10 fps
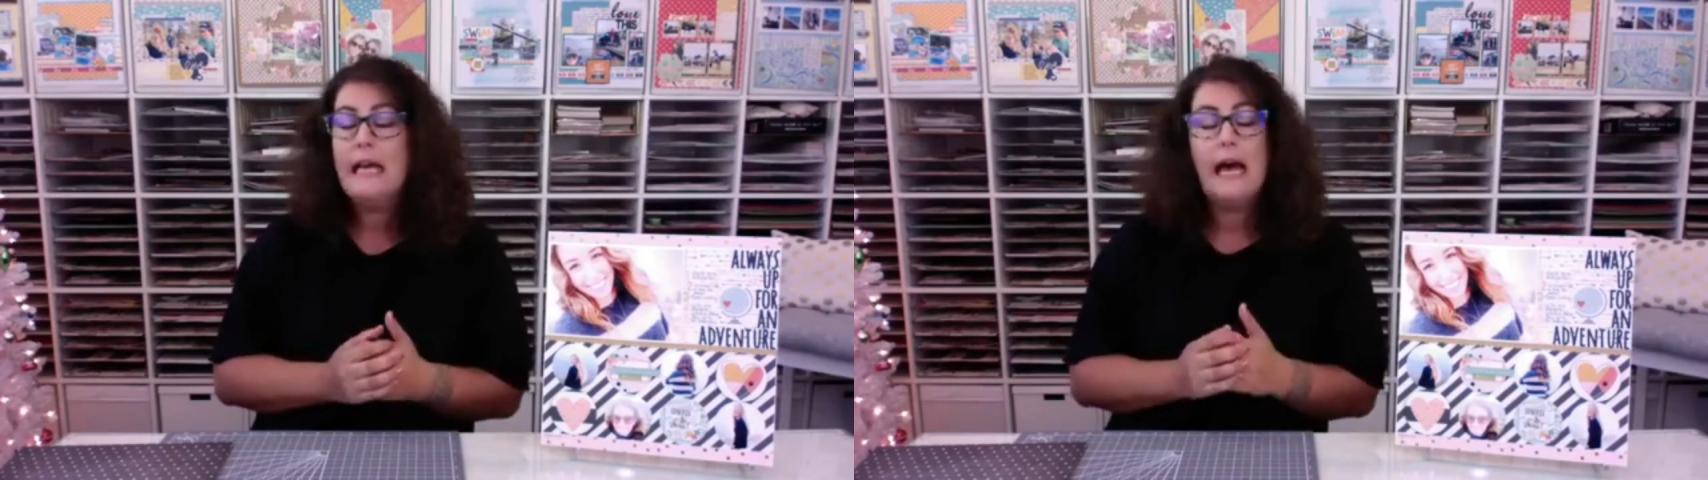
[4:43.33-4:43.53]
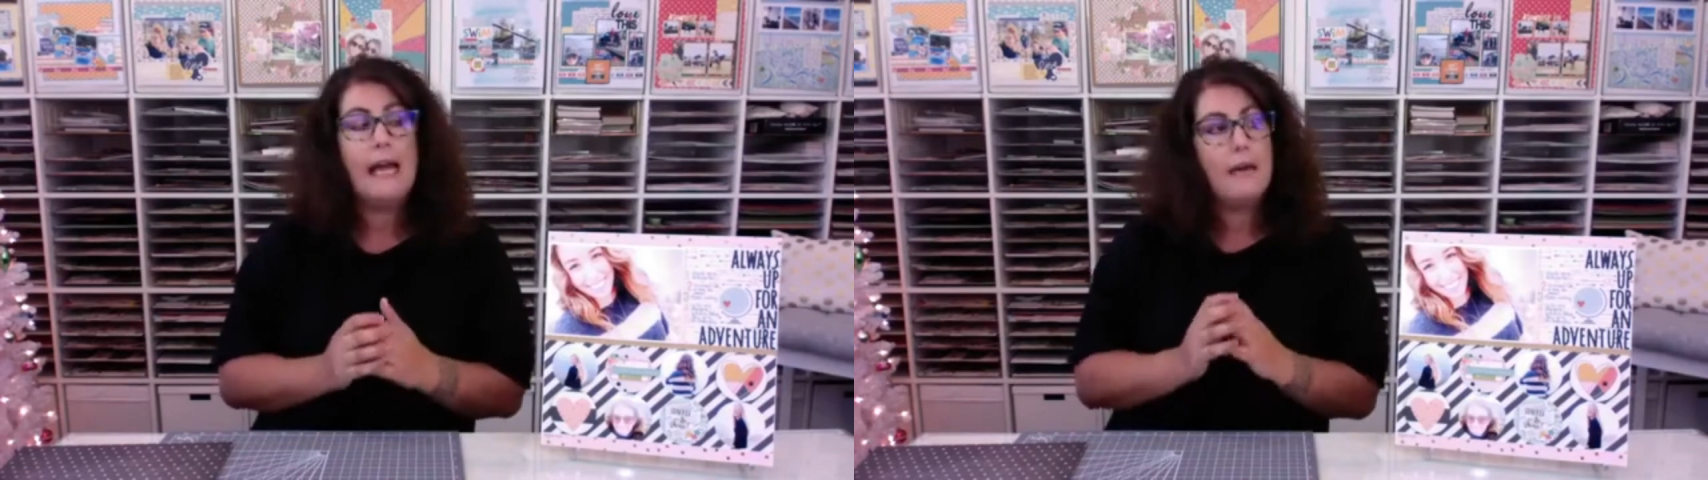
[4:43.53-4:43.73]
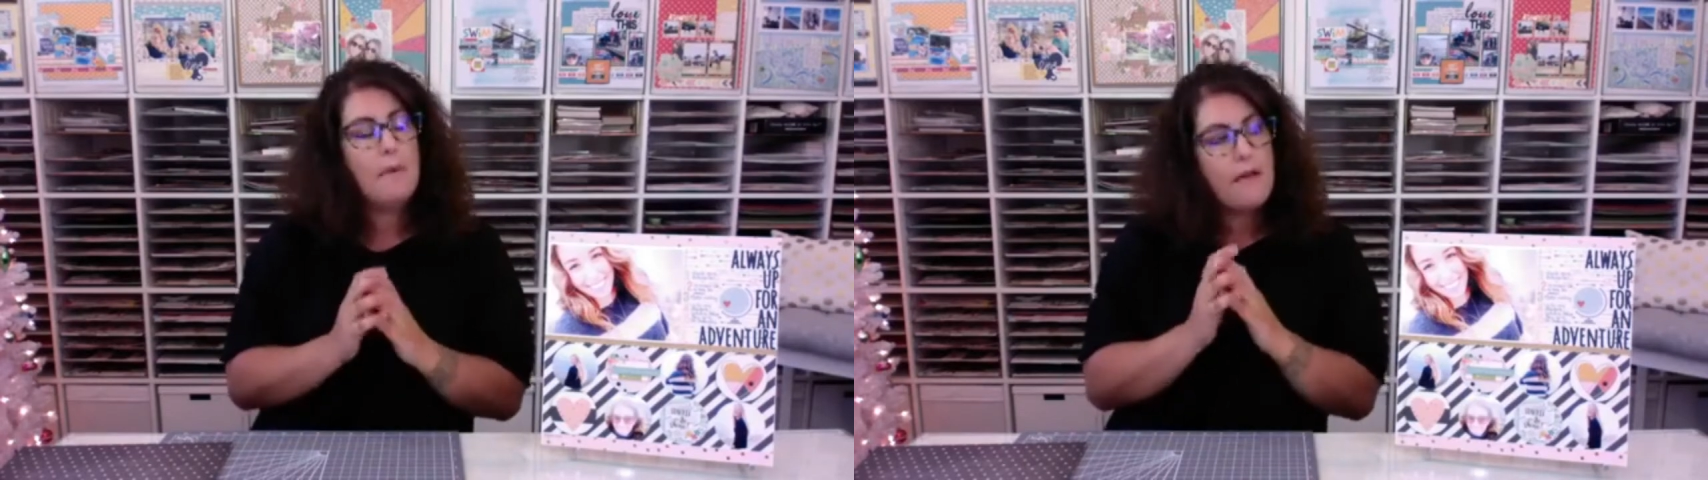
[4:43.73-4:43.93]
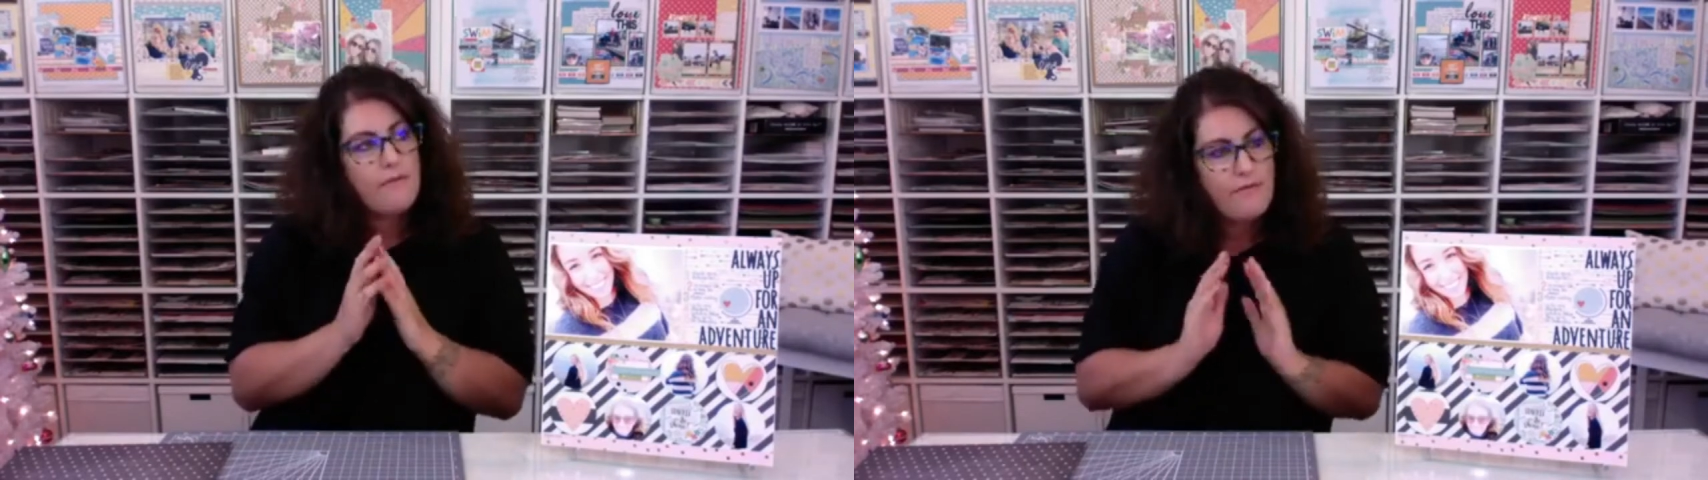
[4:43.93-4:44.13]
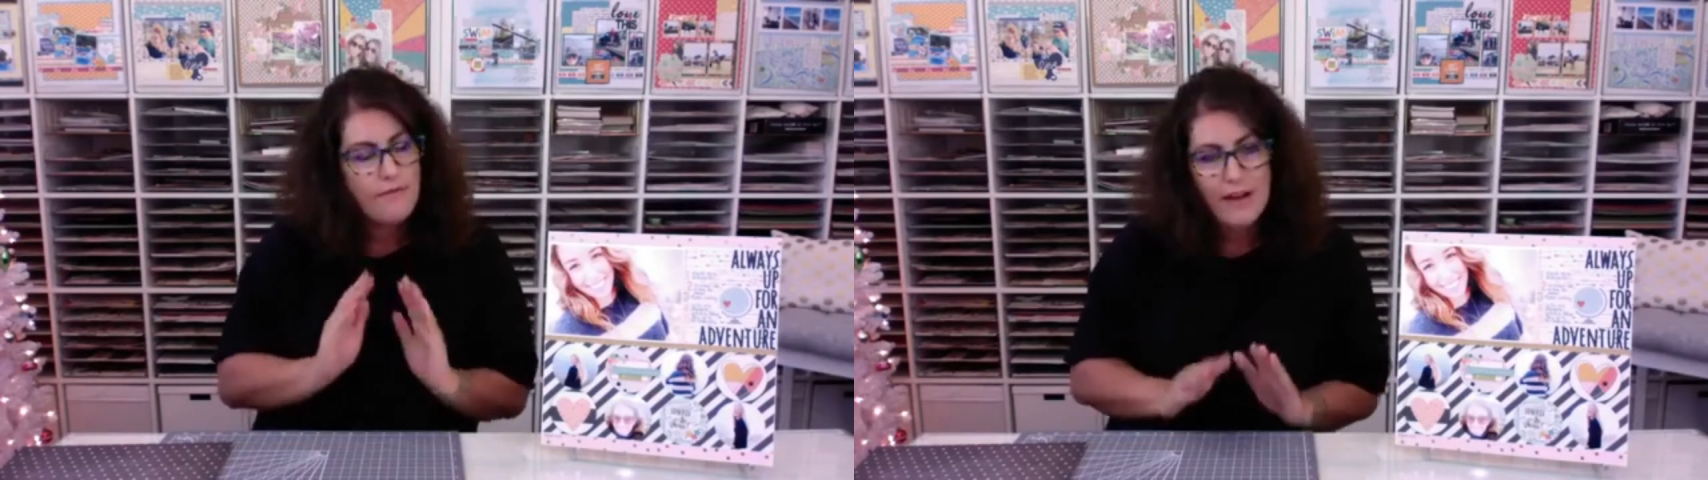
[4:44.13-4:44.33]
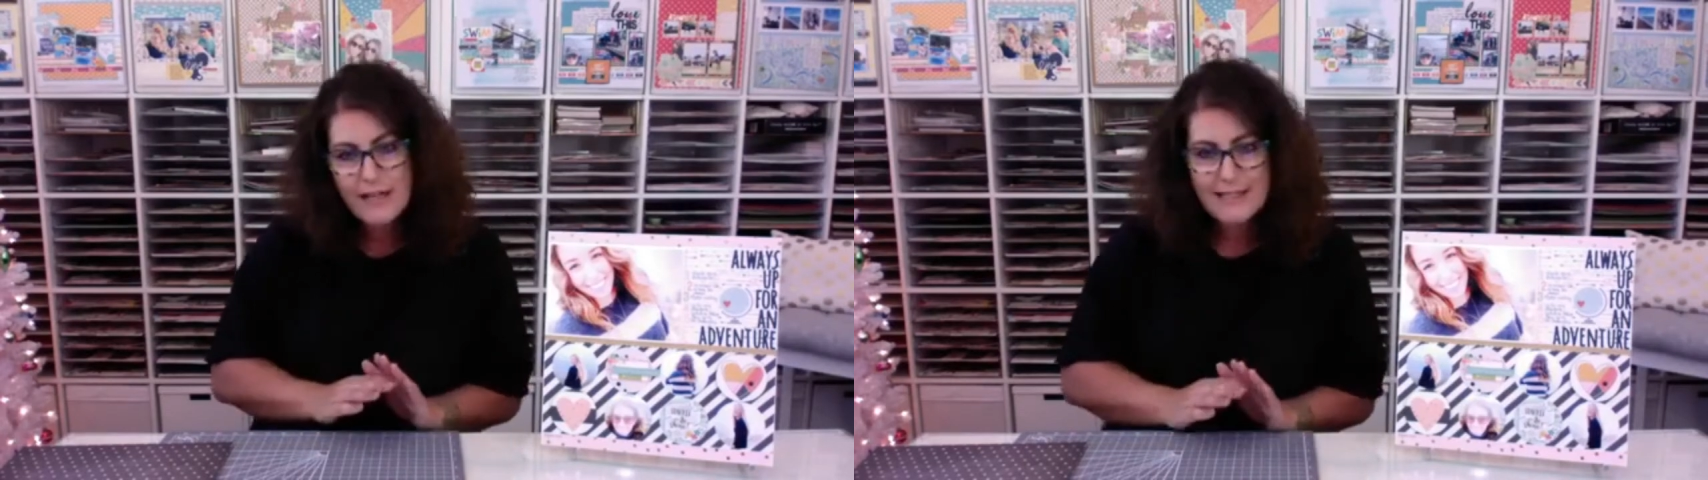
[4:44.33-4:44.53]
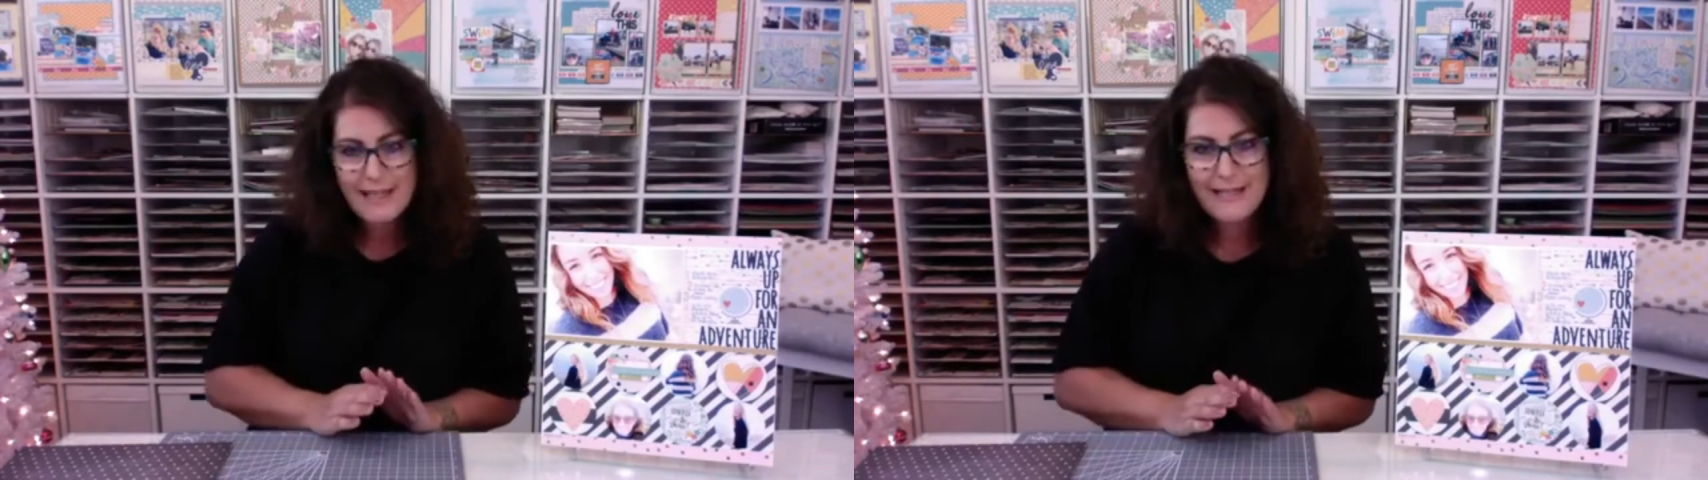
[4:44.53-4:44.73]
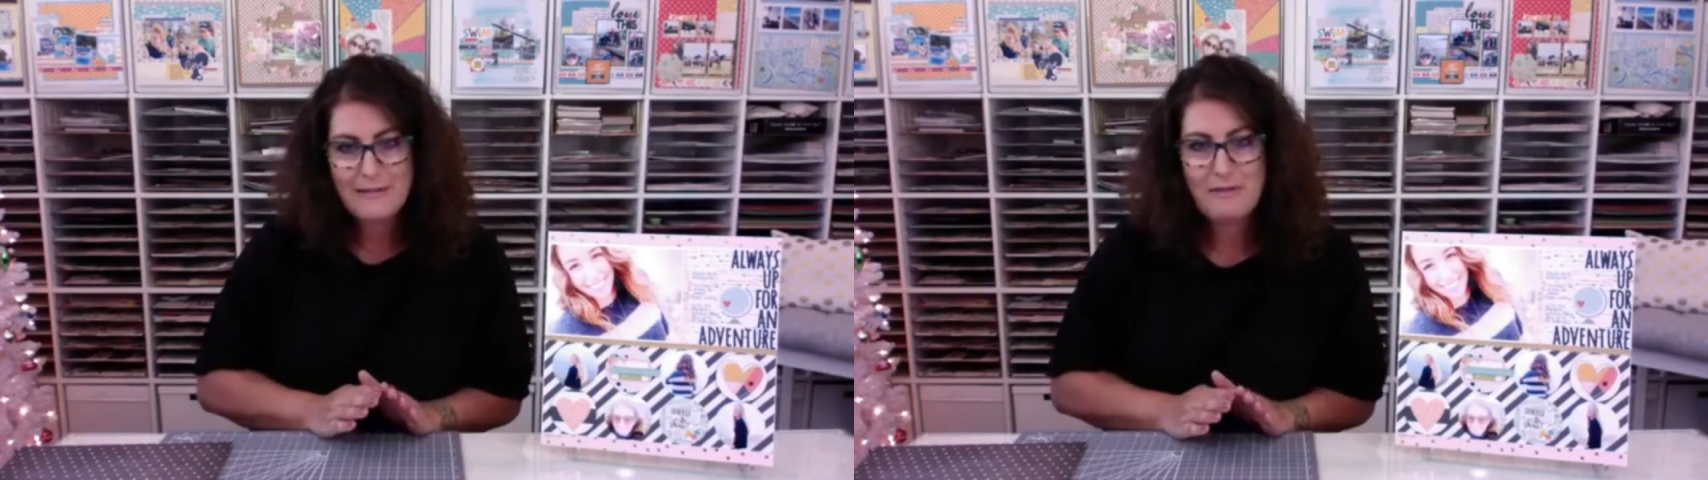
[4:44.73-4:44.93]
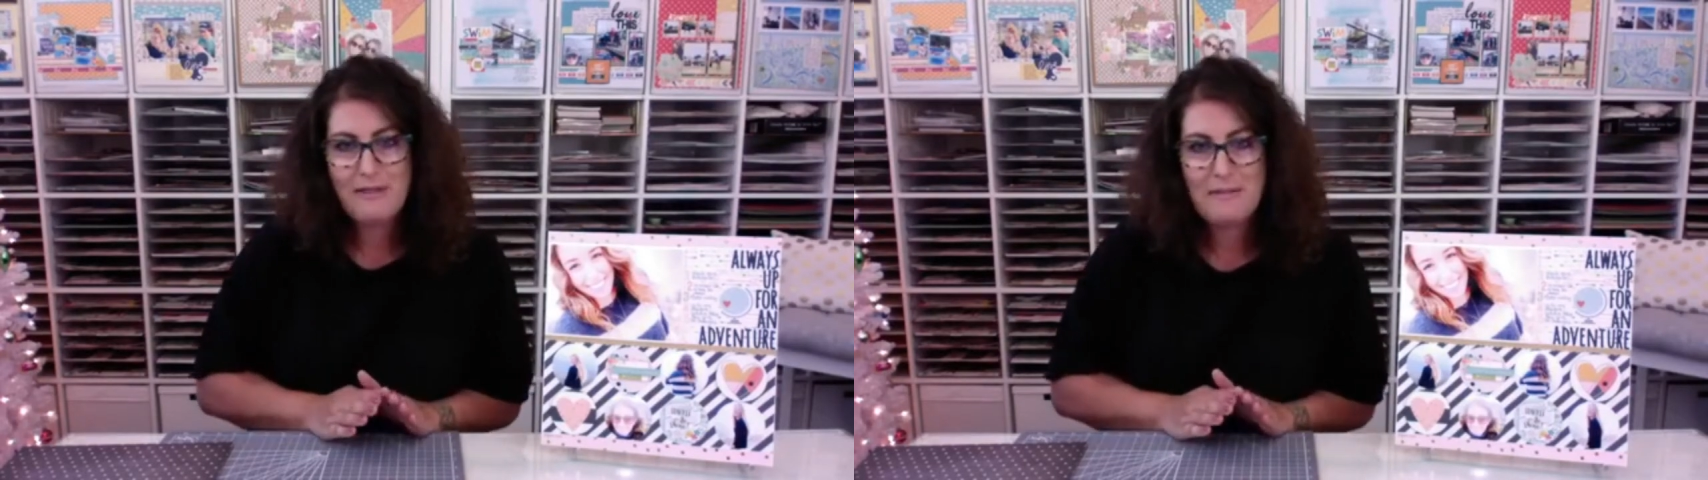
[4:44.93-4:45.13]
I am very excited to move